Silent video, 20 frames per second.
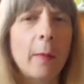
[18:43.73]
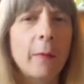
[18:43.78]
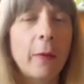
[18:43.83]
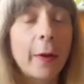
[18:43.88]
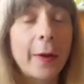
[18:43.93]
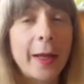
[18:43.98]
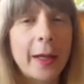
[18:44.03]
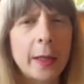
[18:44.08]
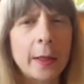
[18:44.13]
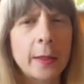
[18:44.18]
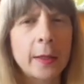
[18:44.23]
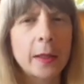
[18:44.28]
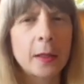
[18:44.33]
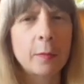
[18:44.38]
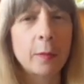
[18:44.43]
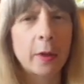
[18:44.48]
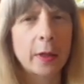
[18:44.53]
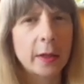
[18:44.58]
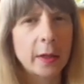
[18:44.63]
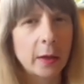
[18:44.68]
very
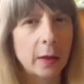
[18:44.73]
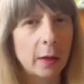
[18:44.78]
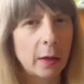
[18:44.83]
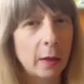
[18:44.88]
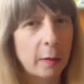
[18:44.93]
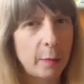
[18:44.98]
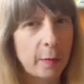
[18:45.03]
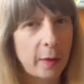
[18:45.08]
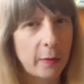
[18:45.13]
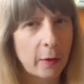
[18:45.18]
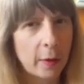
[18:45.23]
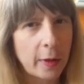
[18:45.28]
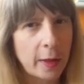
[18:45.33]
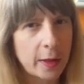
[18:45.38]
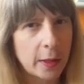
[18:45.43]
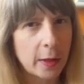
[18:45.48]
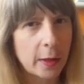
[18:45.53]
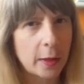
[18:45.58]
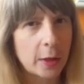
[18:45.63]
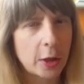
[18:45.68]
intimate. It could be very
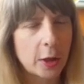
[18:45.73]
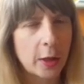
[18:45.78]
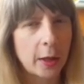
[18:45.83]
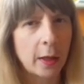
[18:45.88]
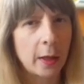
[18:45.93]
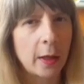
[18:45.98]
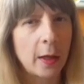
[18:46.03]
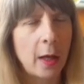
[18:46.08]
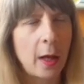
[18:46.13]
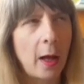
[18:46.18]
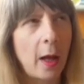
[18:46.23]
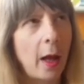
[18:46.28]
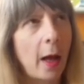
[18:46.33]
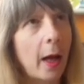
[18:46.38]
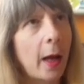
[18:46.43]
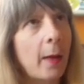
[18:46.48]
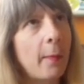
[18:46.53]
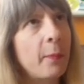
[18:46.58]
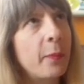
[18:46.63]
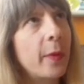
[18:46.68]
touching.
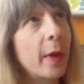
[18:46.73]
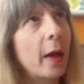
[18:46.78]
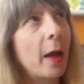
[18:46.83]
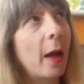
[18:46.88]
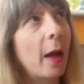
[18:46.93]
And